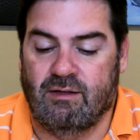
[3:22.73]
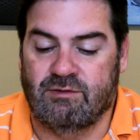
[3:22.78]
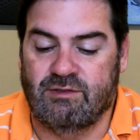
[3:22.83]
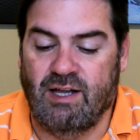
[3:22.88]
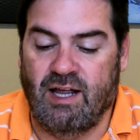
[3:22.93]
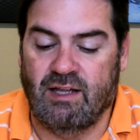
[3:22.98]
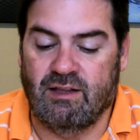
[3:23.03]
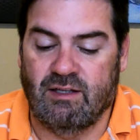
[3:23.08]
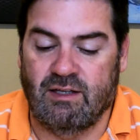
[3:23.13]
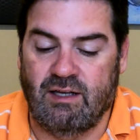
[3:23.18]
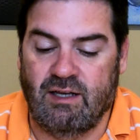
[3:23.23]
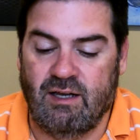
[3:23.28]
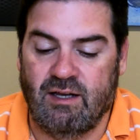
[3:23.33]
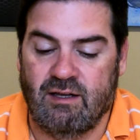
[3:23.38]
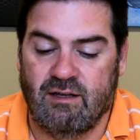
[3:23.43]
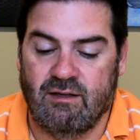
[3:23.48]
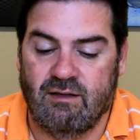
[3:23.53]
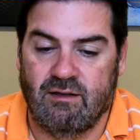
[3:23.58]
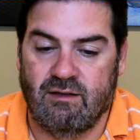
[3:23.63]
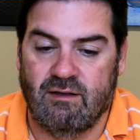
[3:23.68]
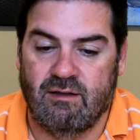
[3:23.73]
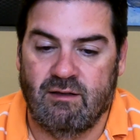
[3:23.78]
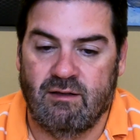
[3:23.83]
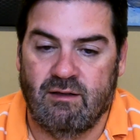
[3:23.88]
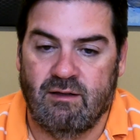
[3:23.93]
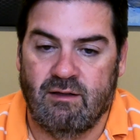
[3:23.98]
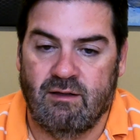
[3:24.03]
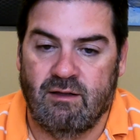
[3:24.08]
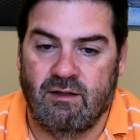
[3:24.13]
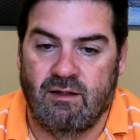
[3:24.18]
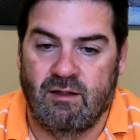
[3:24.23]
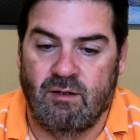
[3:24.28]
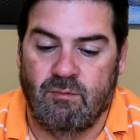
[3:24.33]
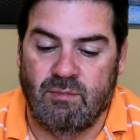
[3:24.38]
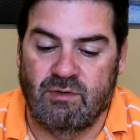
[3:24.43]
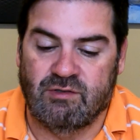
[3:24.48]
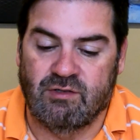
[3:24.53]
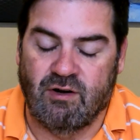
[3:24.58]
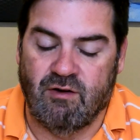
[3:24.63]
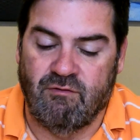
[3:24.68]
Sadly,
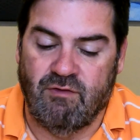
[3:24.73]
Mr.